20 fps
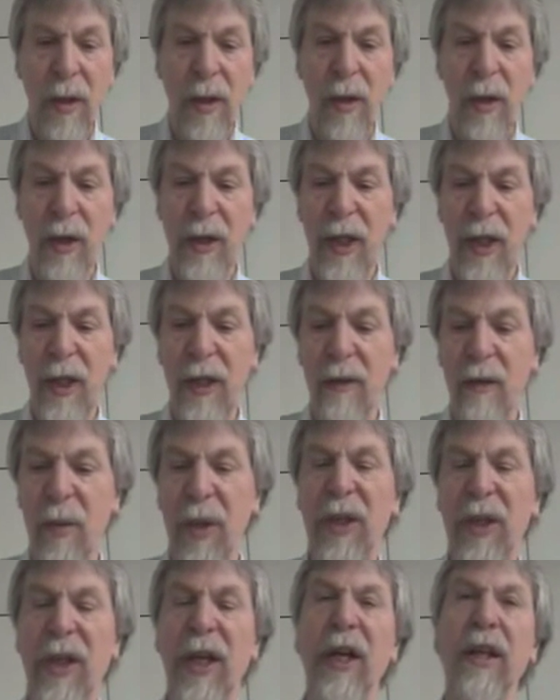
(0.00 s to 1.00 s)
Okay,
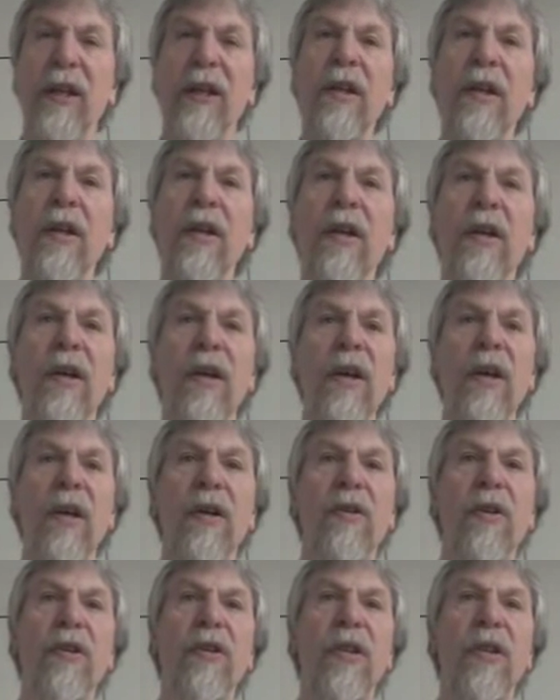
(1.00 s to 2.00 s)
we can
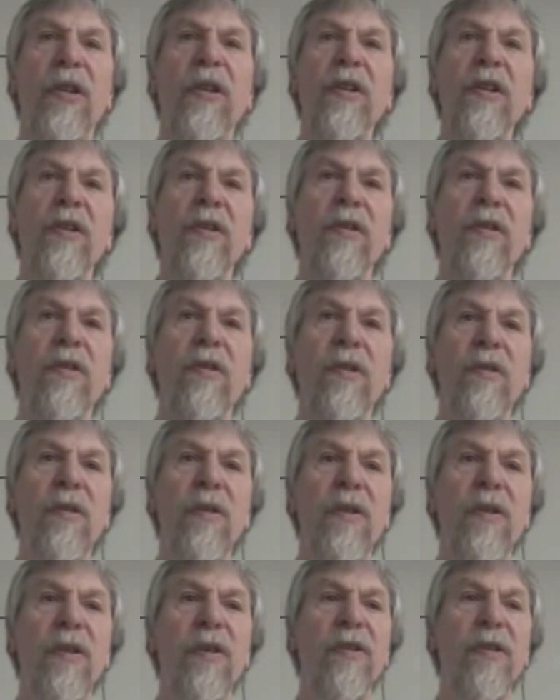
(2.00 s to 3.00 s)
continue
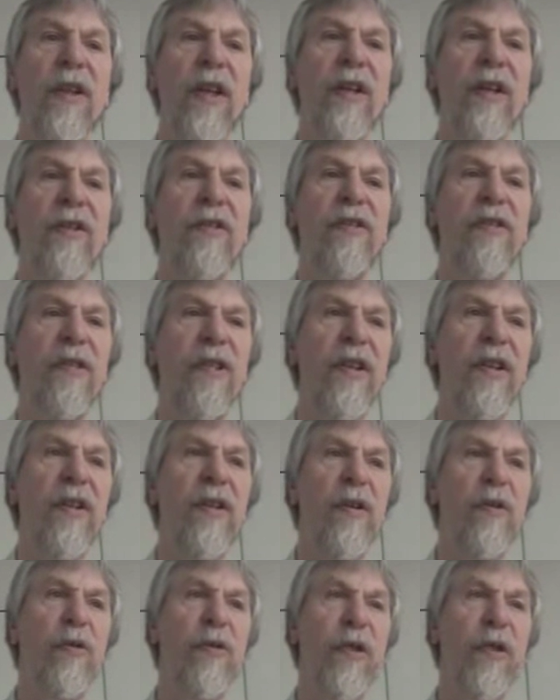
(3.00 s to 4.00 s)
to discuss the
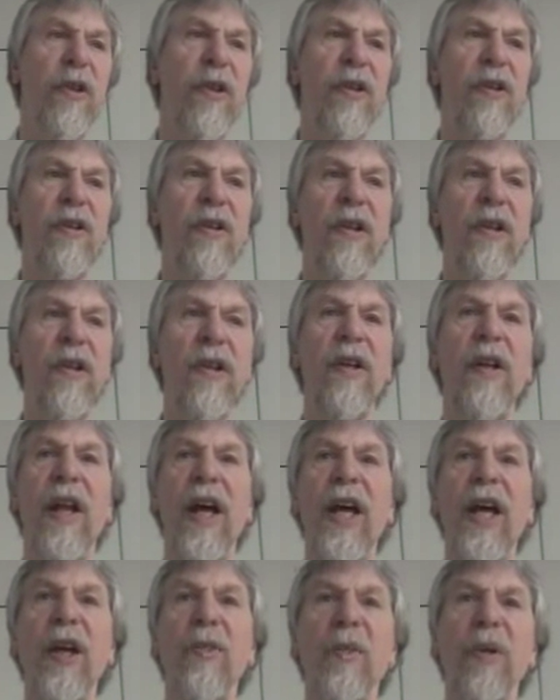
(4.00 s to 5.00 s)
different
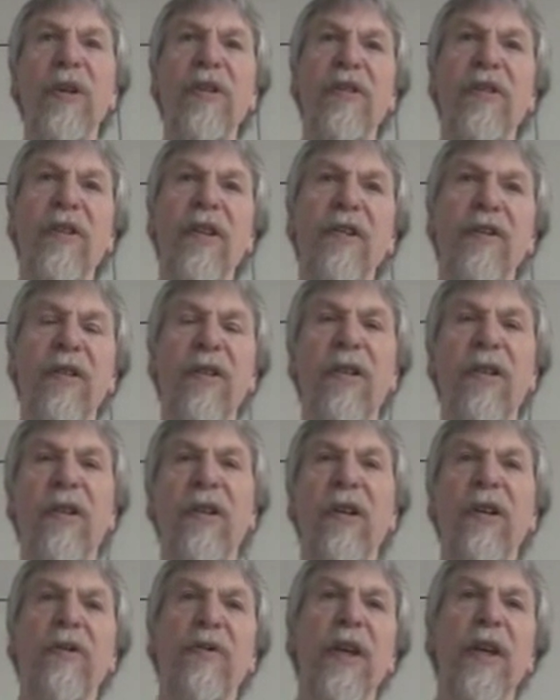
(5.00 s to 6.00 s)
libraries that
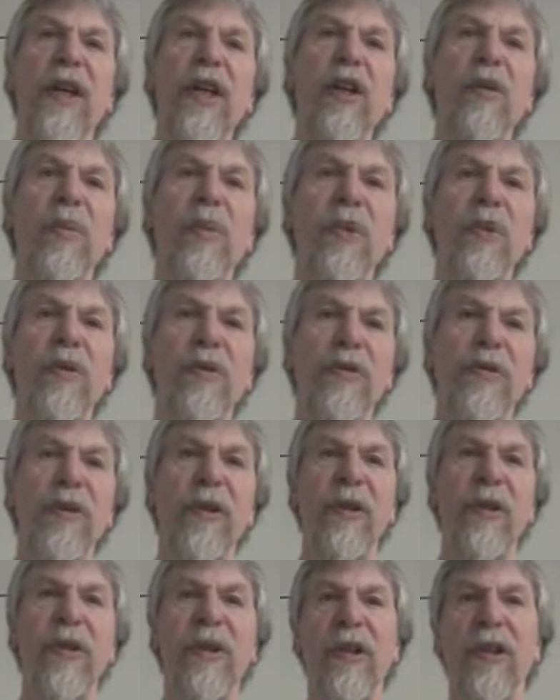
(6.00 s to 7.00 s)
are available
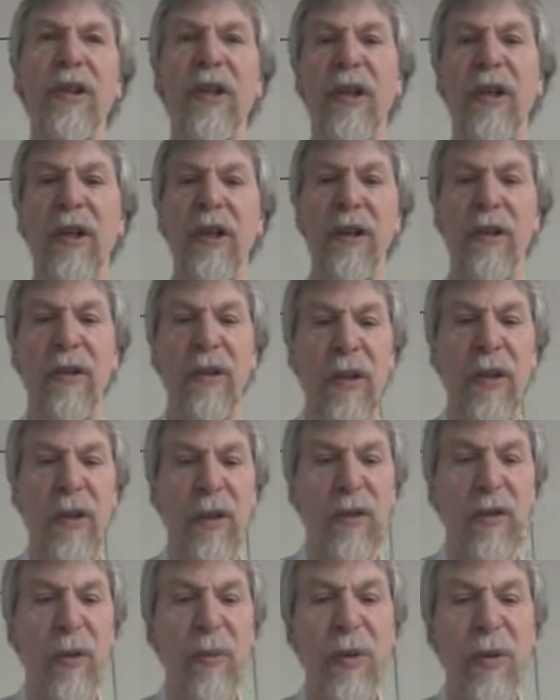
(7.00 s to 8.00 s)

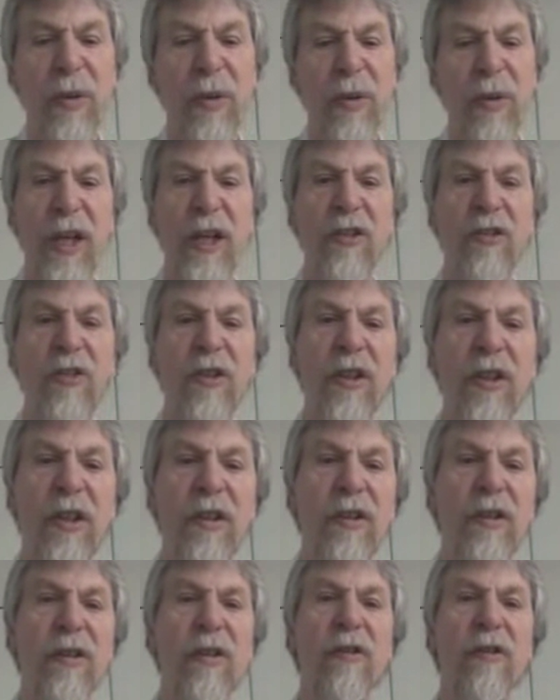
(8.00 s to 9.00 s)
for communication
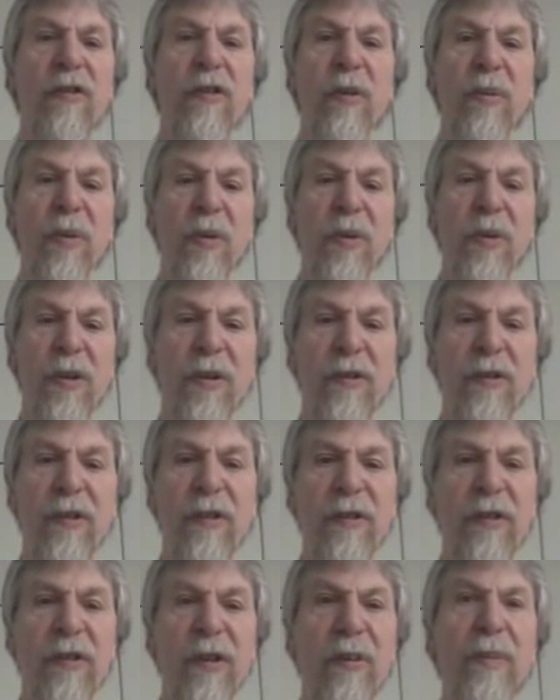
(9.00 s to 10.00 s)
in a distributed
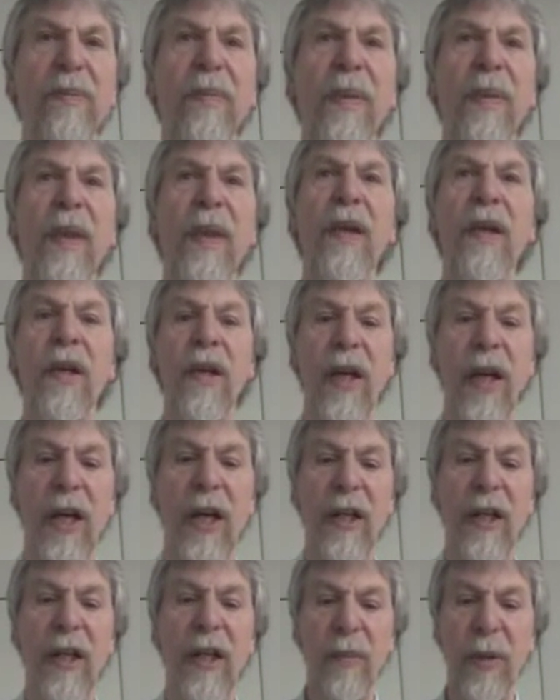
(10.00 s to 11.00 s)
system.
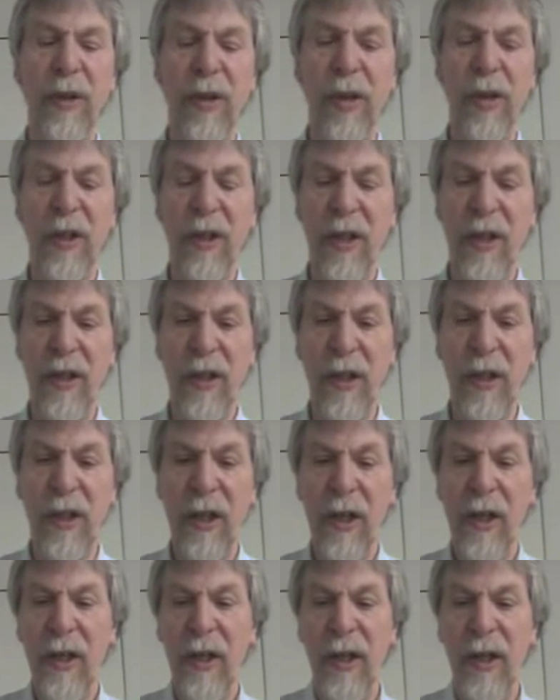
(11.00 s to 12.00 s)
And in particular,
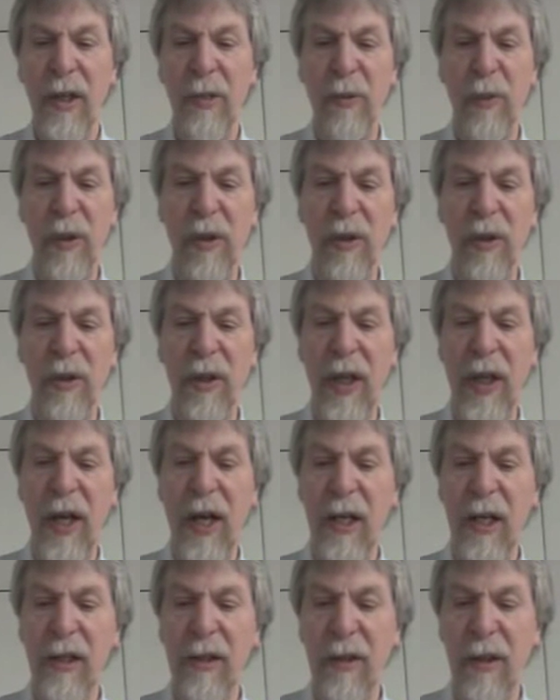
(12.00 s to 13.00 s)
if we look
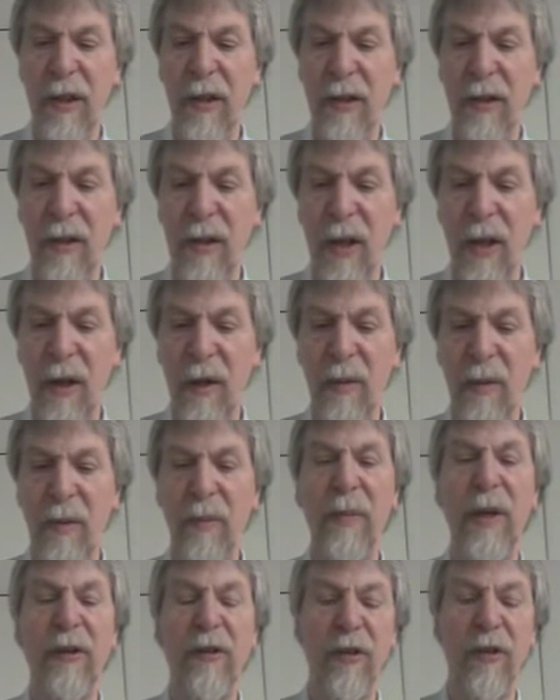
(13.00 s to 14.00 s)
at
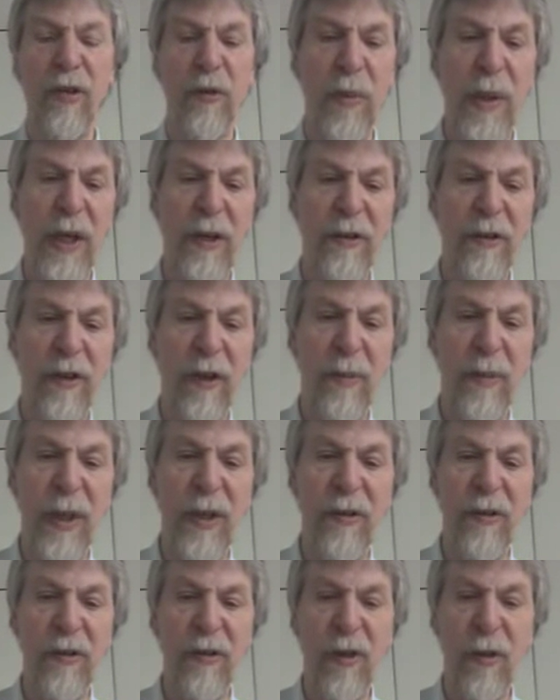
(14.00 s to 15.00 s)
message passing
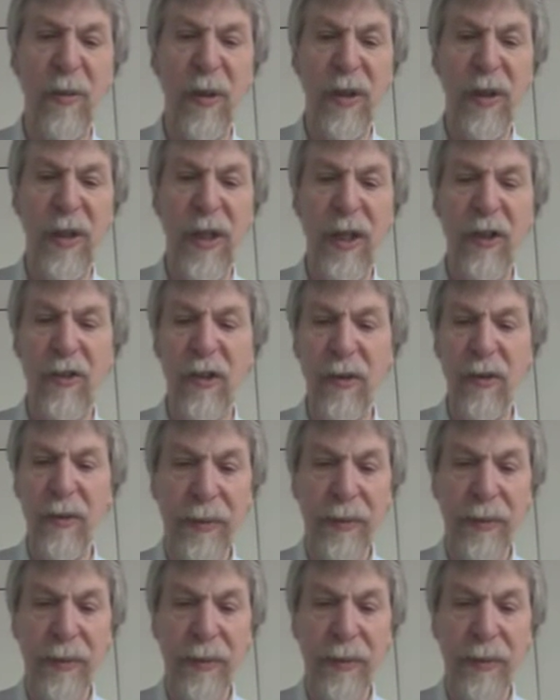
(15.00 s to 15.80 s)
based communication.